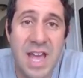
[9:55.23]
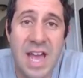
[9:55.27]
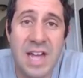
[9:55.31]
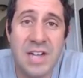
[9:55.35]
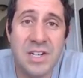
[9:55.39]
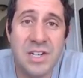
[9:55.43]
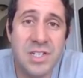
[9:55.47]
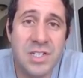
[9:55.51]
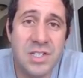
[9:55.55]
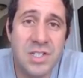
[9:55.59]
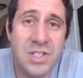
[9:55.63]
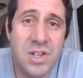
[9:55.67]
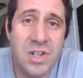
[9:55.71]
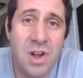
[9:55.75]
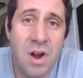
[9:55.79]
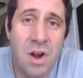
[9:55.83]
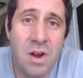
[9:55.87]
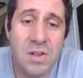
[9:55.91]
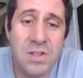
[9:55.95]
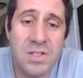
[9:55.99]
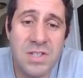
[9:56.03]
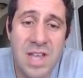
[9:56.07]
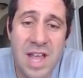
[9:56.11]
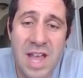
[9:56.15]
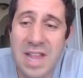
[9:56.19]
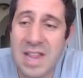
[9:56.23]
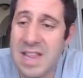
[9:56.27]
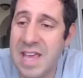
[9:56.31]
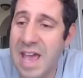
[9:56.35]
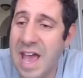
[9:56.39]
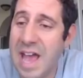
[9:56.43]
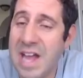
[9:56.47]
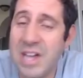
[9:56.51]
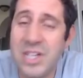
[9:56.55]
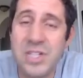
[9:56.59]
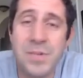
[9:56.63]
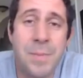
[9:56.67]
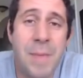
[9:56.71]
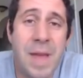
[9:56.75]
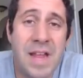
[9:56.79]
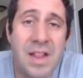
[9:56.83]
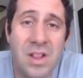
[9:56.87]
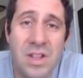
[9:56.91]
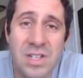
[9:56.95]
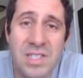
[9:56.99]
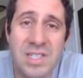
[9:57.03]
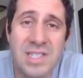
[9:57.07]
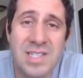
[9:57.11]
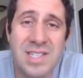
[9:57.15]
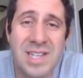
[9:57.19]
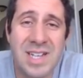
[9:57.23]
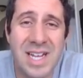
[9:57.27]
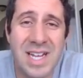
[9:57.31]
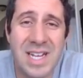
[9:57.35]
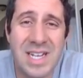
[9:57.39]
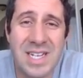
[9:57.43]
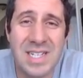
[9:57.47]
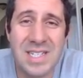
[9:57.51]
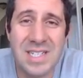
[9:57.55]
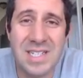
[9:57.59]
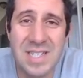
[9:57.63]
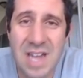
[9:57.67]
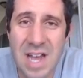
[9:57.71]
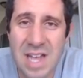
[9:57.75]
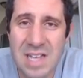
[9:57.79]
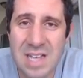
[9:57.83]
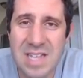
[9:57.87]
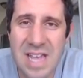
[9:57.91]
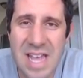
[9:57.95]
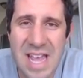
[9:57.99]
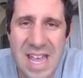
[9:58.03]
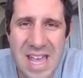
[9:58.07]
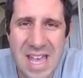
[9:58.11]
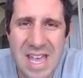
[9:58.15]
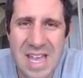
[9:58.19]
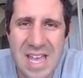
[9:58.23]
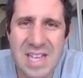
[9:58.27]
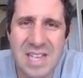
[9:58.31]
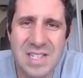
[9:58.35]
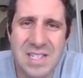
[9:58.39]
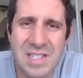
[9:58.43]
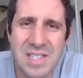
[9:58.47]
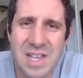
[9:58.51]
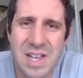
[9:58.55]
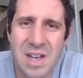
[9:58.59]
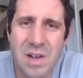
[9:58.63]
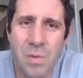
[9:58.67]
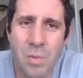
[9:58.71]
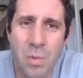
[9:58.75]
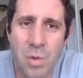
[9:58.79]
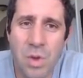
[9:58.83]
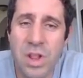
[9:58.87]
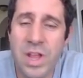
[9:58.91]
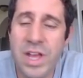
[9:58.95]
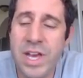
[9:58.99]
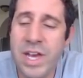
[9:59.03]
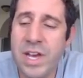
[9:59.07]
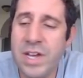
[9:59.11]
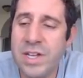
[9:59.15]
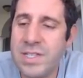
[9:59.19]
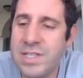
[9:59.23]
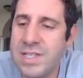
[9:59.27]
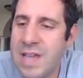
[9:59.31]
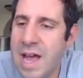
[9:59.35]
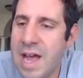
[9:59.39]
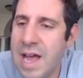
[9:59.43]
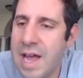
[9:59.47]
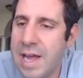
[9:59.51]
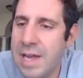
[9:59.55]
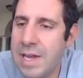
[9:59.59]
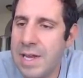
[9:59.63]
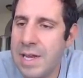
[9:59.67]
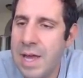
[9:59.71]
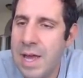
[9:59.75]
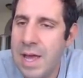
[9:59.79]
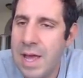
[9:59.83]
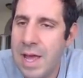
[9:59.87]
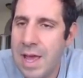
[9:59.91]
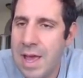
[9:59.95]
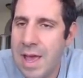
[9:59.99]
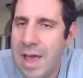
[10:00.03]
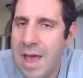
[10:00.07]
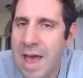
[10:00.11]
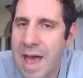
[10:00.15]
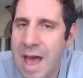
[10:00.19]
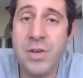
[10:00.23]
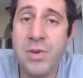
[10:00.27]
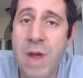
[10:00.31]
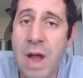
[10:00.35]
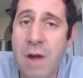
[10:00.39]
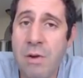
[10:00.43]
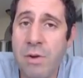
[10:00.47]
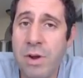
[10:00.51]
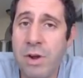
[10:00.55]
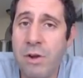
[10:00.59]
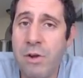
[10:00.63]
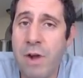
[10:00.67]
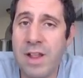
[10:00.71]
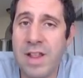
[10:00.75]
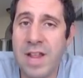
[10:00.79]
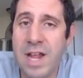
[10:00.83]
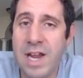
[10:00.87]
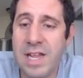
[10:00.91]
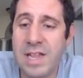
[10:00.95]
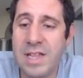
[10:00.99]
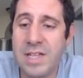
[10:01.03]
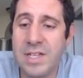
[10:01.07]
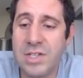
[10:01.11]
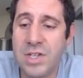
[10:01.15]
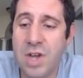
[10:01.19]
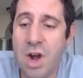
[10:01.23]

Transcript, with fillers: and drives and the engine starts and the engine bay looks as clean as it does is a really good sign. I do not regret letting